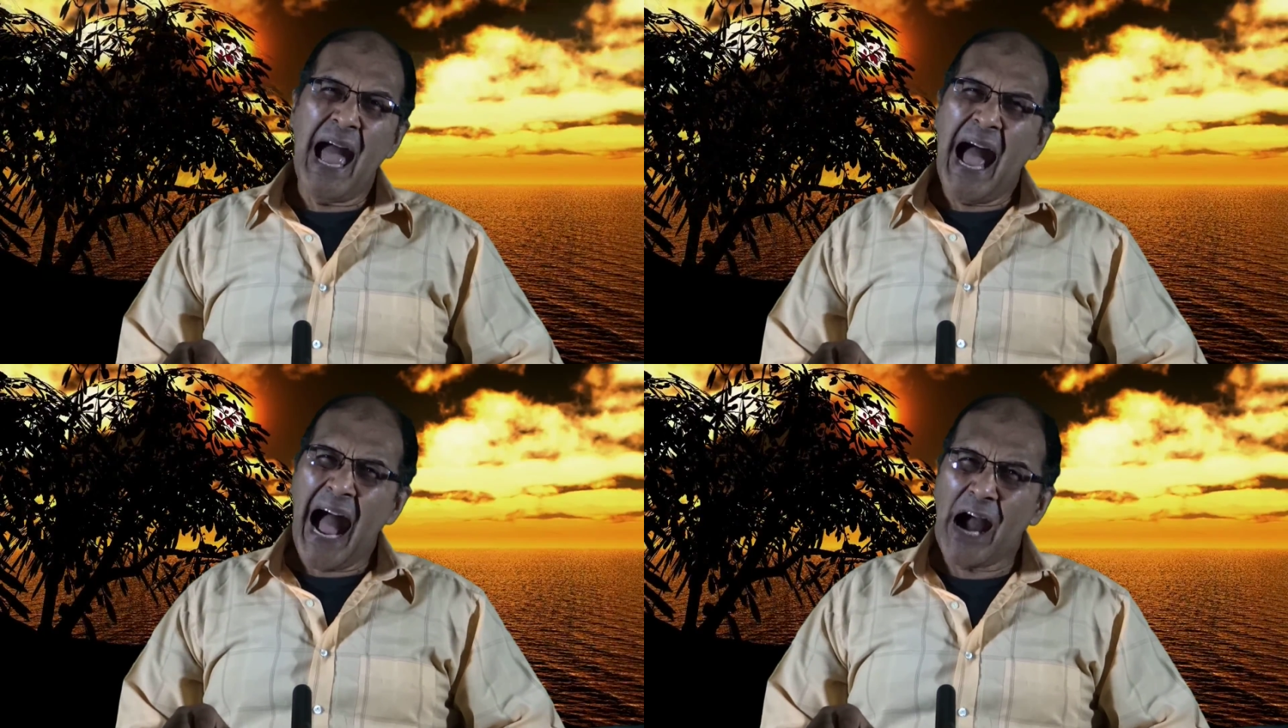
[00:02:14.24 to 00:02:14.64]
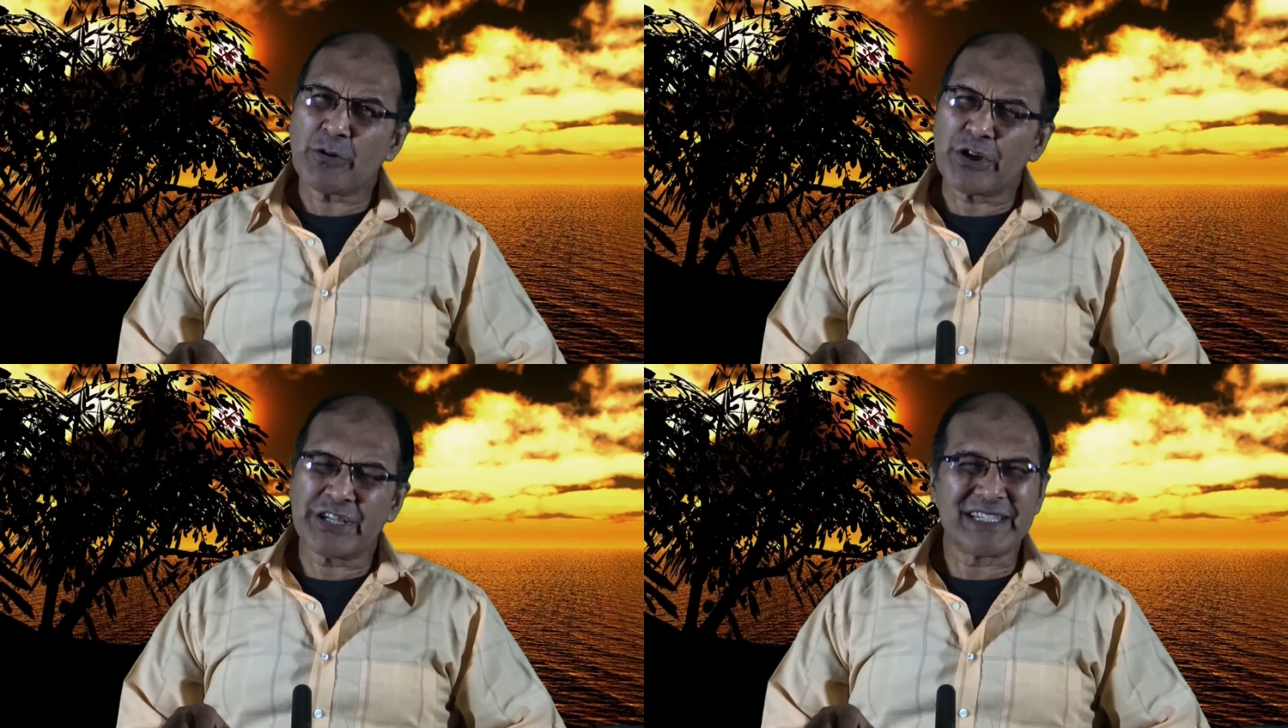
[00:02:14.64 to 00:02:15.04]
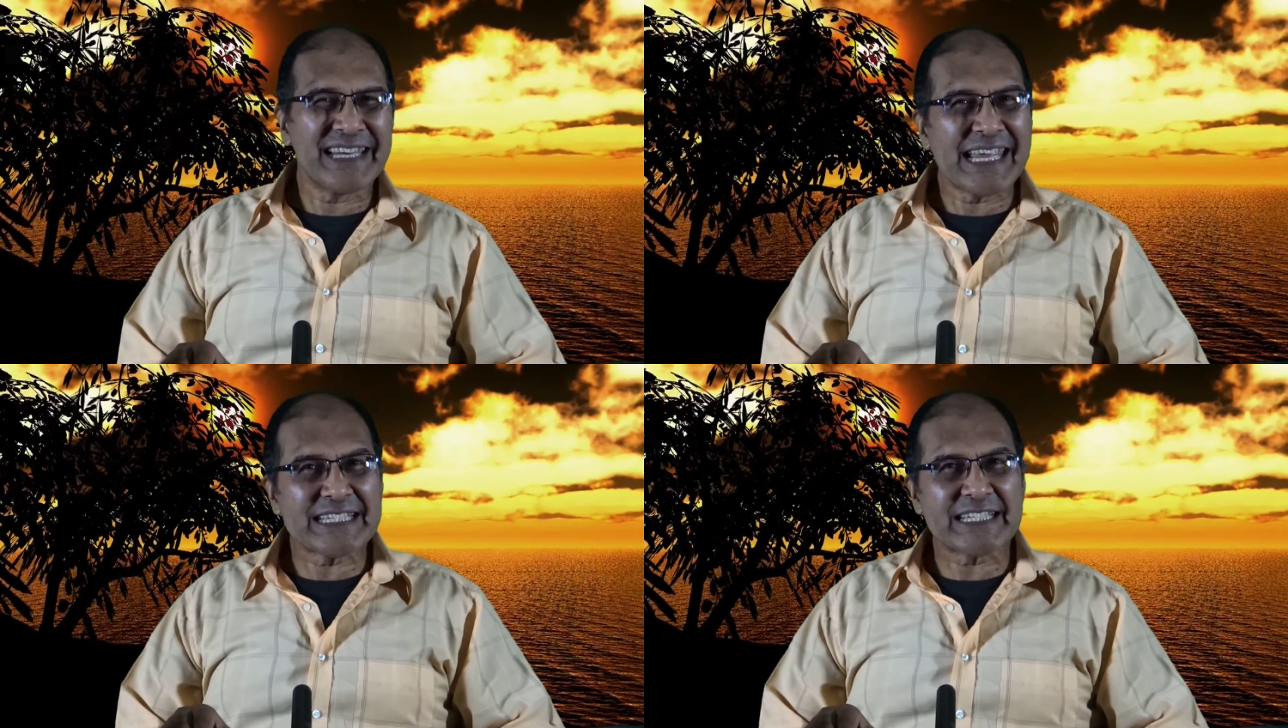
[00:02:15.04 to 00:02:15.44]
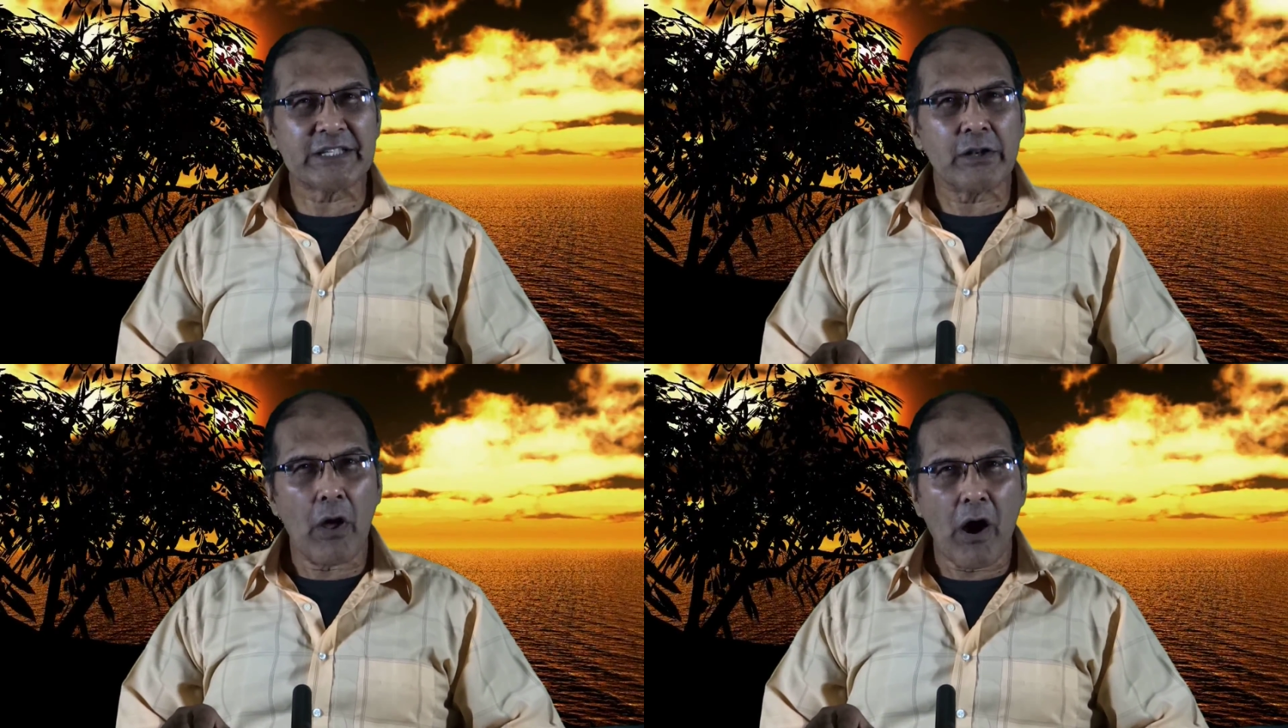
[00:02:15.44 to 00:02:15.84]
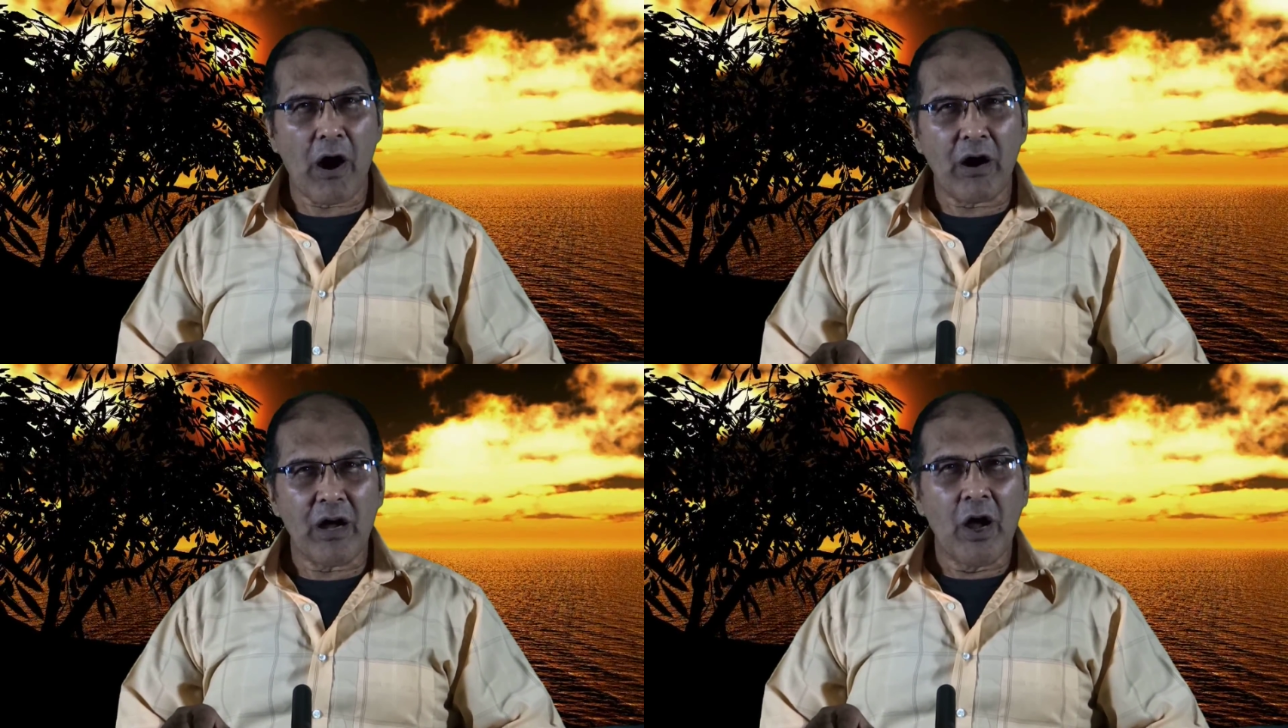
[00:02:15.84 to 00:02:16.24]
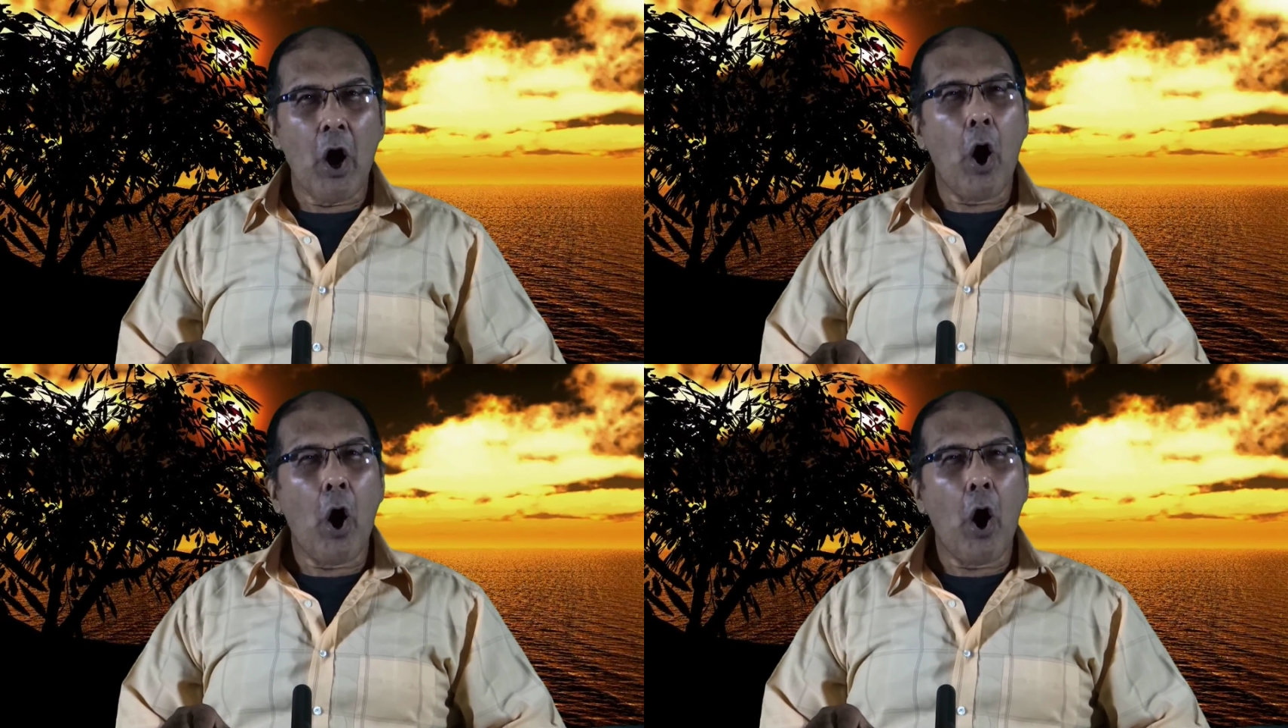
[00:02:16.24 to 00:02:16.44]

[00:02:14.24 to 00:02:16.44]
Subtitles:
How could a niece-in-law